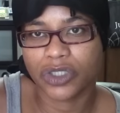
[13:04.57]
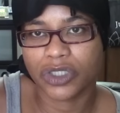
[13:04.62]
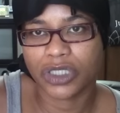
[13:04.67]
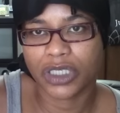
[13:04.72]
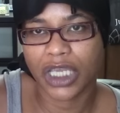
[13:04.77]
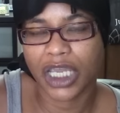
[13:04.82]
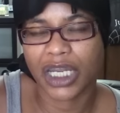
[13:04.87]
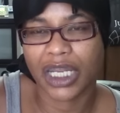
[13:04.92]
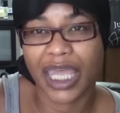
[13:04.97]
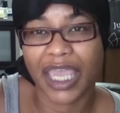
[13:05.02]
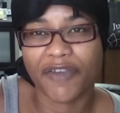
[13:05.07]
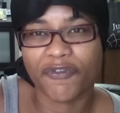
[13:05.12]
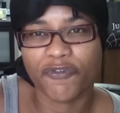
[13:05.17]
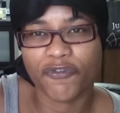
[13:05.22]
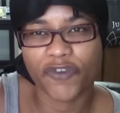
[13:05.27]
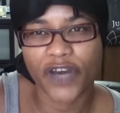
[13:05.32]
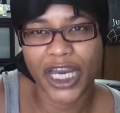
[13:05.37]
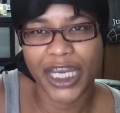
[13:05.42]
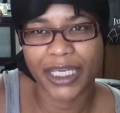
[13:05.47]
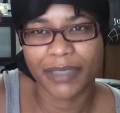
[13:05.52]
to kind of like
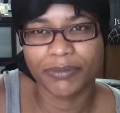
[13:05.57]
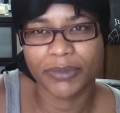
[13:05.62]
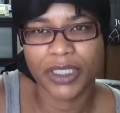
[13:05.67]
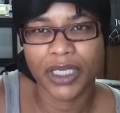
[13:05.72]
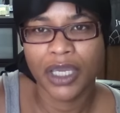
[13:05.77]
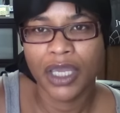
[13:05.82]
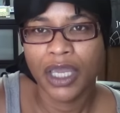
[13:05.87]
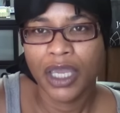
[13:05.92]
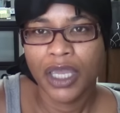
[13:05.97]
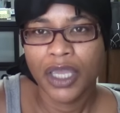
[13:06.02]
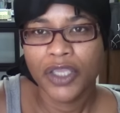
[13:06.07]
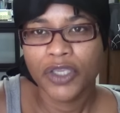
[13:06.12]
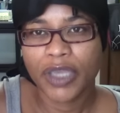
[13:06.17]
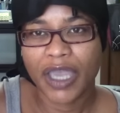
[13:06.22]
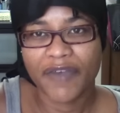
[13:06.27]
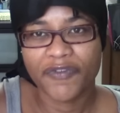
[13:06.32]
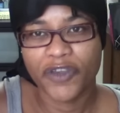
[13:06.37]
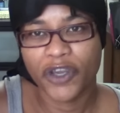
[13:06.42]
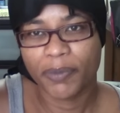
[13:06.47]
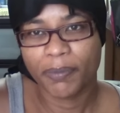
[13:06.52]
framed, you
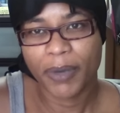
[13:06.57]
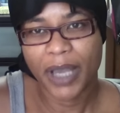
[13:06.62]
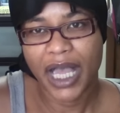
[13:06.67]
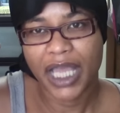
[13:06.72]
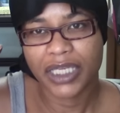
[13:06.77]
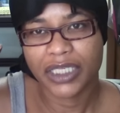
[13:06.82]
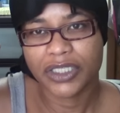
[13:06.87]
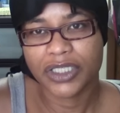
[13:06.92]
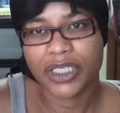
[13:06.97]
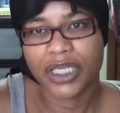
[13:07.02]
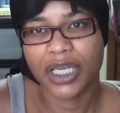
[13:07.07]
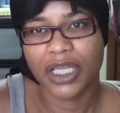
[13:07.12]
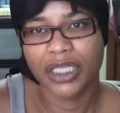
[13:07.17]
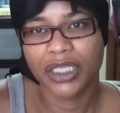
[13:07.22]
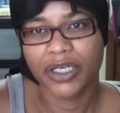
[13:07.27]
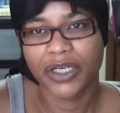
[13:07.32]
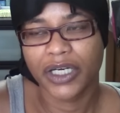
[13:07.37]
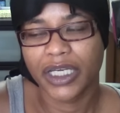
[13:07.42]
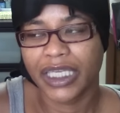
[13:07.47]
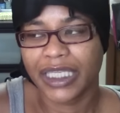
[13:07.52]
have your polished
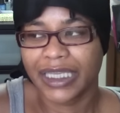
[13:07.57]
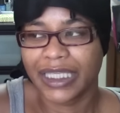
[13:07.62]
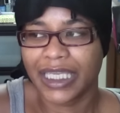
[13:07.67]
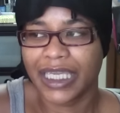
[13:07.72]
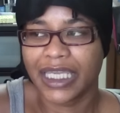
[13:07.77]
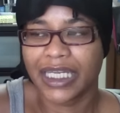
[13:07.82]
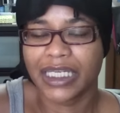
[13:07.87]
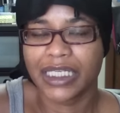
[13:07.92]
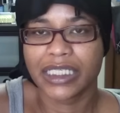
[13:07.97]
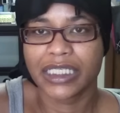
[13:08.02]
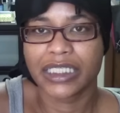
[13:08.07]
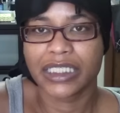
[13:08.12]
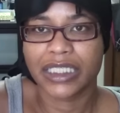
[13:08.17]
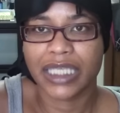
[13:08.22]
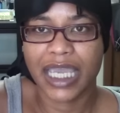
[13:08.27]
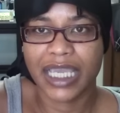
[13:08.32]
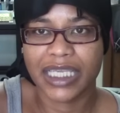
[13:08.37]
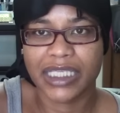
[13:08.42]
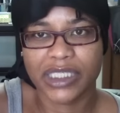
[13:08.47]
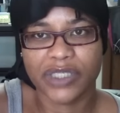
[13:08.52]
color and then it looks
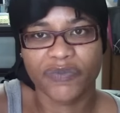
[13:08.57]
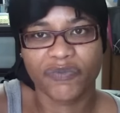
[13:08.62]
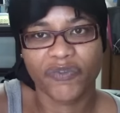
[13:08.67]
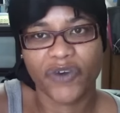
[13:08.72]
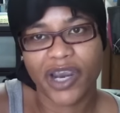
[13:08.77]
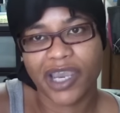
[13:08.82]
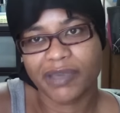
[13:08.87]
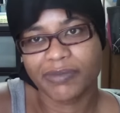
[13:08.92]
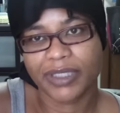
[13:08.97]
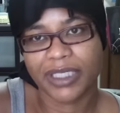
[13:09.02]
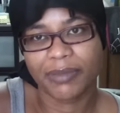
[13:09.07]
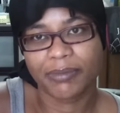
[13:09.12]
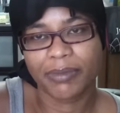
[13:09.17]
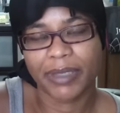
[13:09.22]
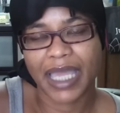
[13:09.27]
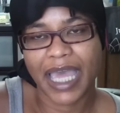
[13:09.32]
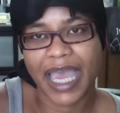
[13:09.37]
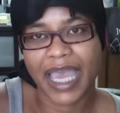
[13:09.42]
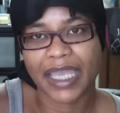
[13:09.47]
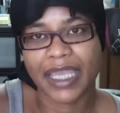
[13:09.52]
like it's framed in
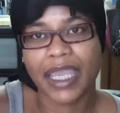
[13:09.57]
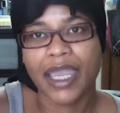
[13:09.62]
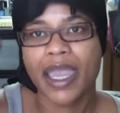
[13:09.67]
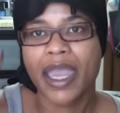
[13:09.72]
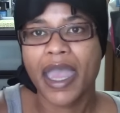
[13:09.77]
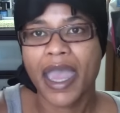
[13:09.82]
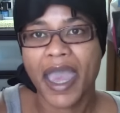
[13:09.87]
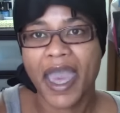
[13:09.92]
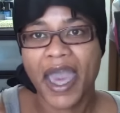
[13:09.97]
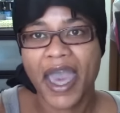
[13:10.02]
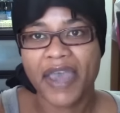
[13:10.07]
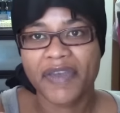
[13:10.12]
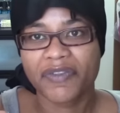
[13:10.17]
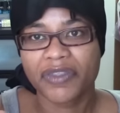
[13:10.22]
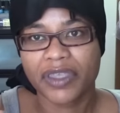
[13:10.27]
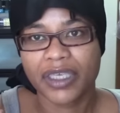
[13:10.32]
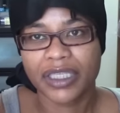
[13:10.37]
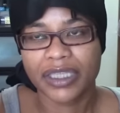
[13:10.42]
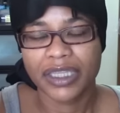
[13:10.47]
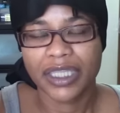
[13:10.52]
black. I
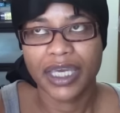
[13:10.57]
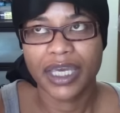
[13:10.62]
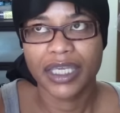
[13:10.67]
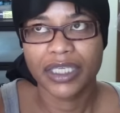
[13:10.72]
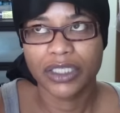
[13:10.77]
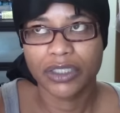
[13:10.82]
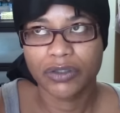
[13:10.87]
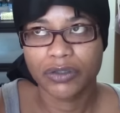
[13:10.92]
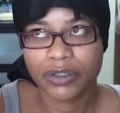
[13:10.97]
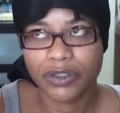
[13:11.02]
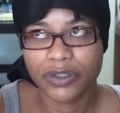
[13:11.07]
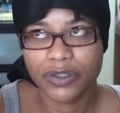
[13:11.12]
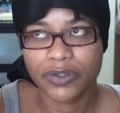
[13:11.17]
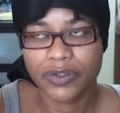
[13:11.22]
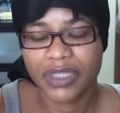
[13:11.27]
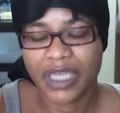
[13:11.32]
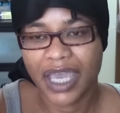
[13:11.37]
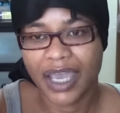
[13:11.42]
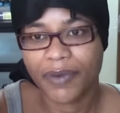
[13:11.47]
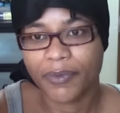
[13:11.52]
think that you can do
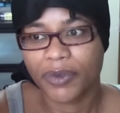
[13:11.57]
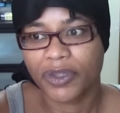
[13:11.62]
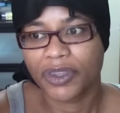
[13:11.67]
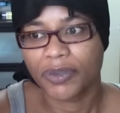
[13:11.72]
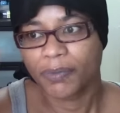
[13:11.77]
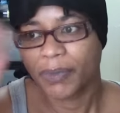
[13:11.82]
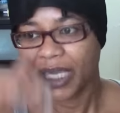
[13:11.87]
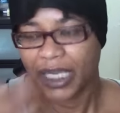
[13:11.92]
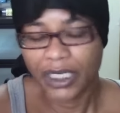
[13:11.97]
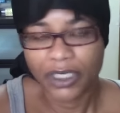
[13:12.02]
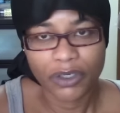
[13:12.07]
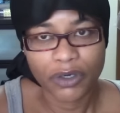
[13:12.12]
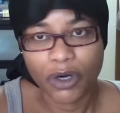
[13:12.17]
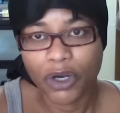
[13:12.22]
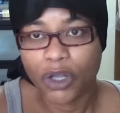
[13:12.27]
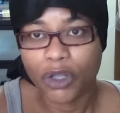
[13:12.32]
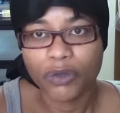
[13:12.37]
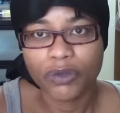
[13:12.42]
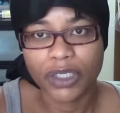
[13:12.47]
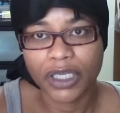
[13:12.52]
that with painting your
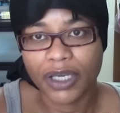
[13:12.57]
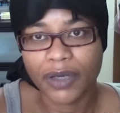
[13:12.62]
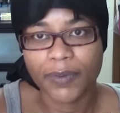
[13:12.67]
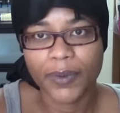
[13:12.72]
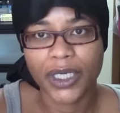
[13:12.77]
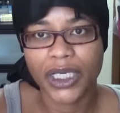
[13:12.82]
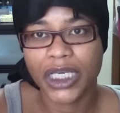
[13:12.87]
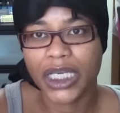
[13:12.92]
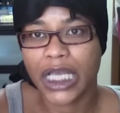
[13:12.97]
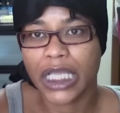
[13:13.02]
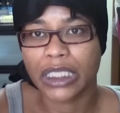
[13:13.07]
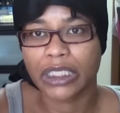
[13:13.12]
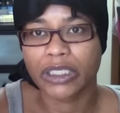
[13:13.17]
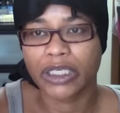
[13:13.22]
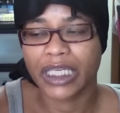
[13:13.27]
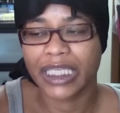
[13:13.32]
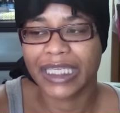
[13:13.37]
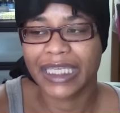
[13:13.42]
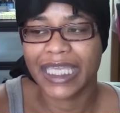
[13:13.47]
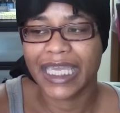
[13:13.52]
whole nail one color
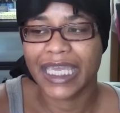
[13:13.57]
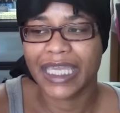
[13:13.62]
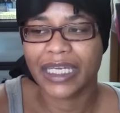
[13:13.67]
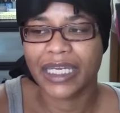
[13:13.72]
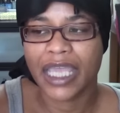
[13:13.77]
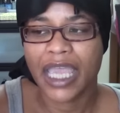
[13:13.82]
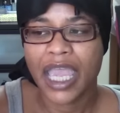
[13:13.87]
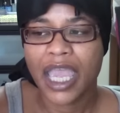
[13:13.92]
and then